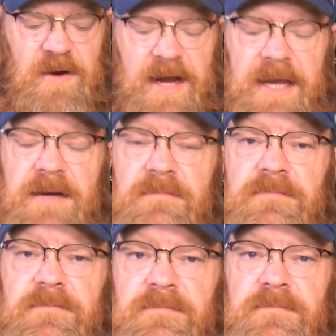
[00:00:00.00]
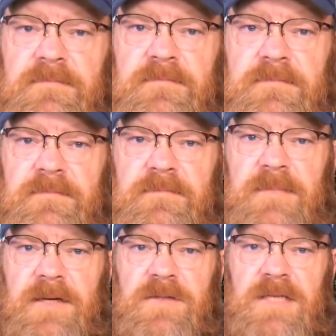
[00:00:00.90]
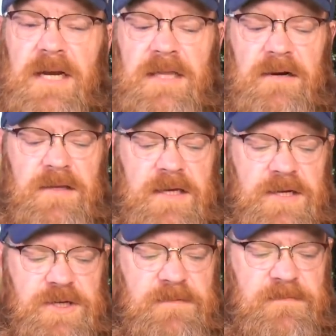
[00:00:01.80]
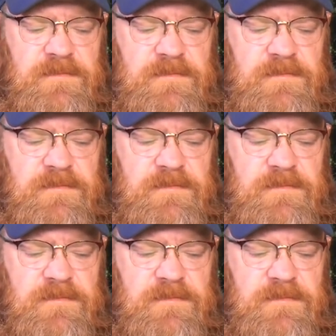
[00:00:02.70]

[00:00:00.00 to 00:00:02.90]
and ready. And he was standing there in the kitchen.